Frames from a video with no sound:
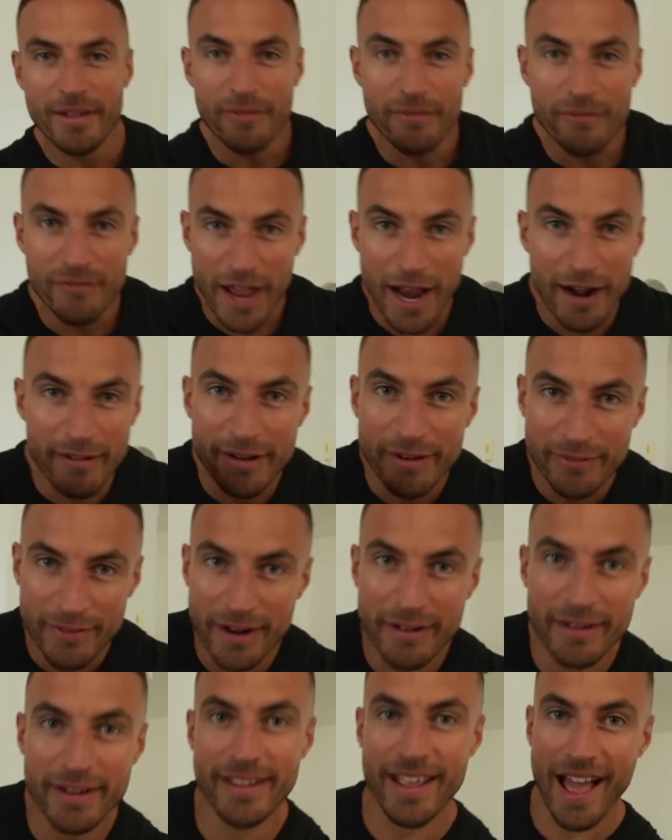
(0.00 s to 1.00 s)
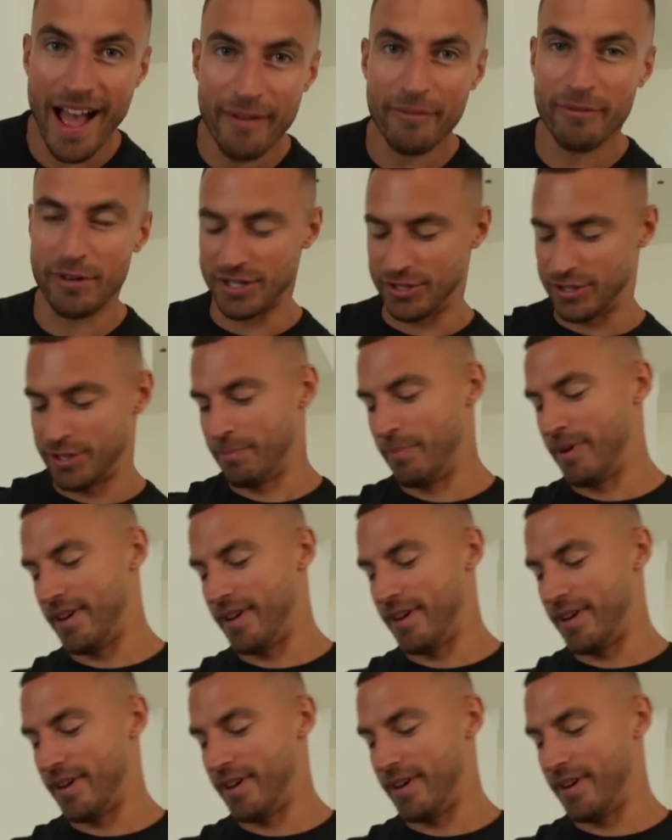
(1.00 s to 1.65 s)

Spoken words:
very, very average,